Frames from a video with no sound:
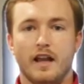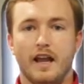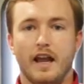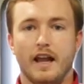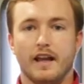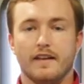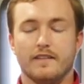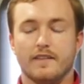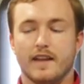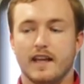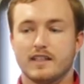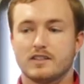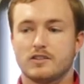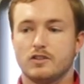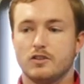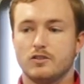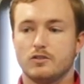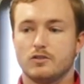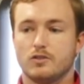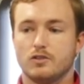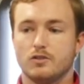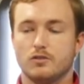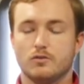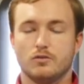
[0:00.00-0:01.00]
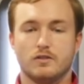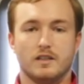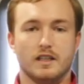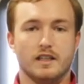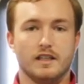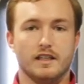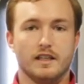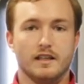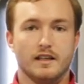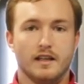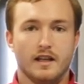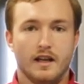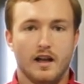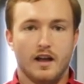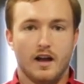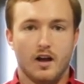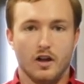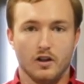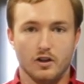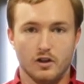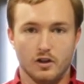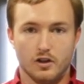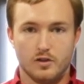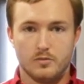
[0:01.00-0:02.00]
and that's due to the
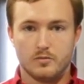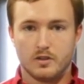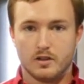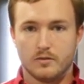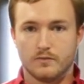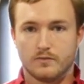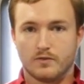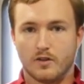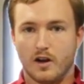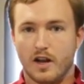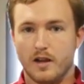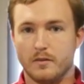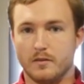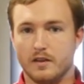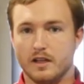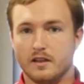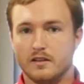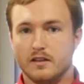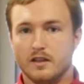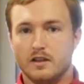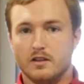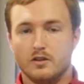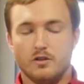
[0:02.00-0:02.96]
aluminum framing.